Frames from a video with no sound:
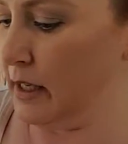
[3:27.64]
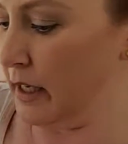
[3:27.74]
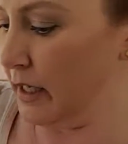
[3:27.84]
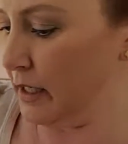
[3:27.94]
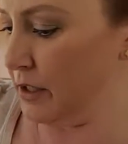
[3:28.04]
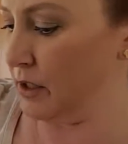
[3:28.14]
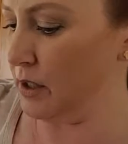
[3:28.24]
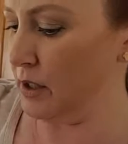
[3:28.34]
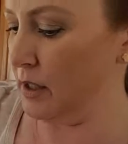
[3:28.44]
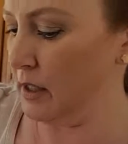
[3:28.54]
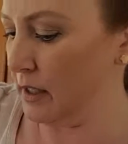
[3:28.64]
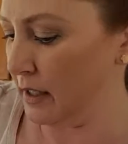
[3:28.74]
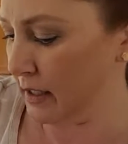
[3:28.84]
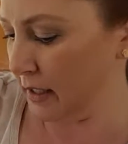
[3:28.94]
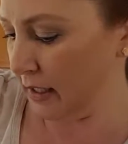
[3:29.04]
and
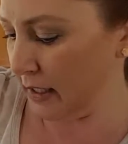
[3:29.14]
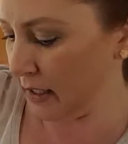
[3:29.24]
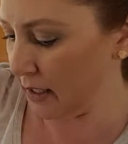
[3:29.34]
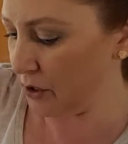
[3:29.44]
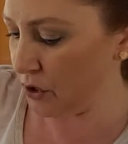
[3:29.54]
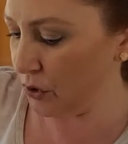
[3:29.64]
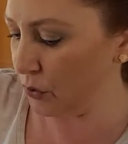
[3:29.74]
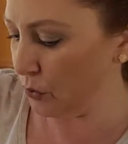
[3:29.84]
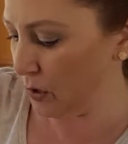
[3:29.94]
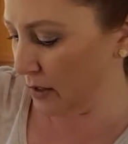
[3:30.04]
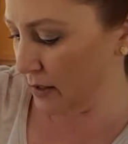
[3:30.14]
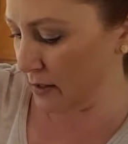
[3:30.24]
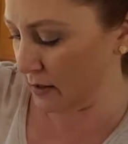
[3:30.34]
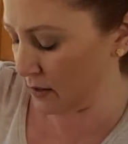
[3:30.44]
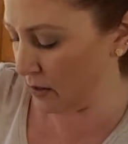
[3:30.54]
get it into
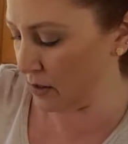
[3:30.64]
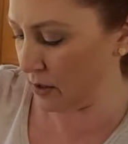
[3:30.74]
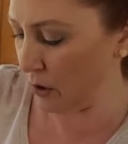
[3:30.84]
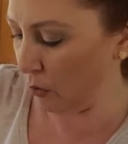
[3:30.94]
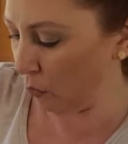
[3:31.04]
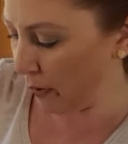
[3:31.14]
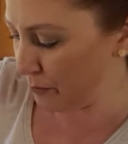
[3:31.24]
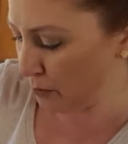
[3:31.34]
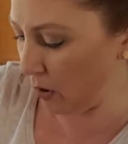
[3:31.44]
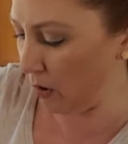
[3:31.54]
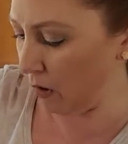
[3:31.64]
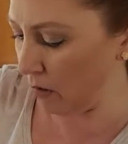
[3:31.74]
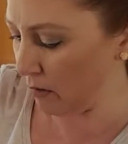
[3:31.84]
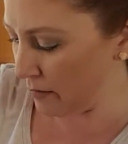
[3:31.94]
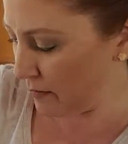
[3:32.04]
one
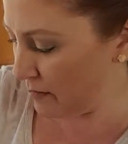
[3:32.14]
ball.